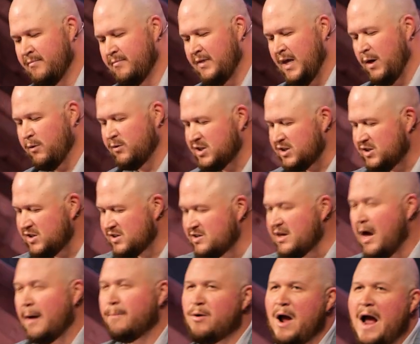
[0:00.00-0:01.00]
They were to just
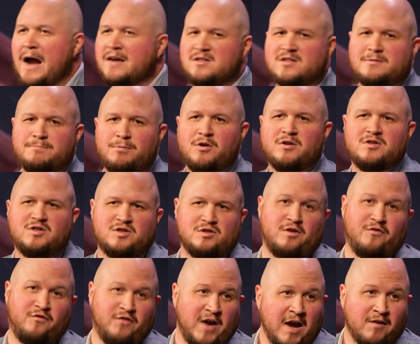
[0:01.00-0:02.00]
not practice
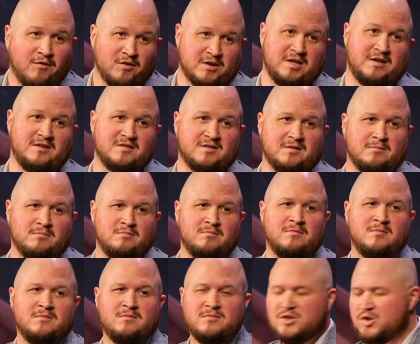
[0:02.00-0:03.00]
personal favoritism
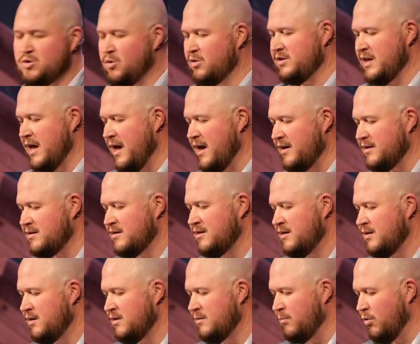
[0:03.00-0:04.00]
toward that
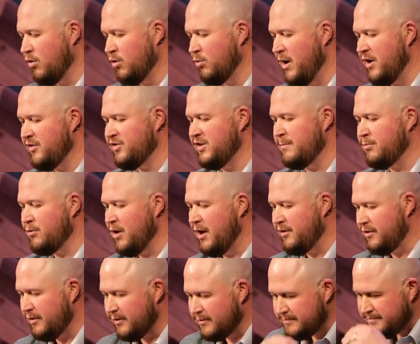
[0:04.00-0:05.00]
more wealthy
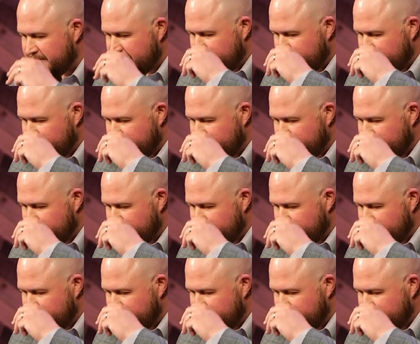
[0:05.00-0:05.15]
brother.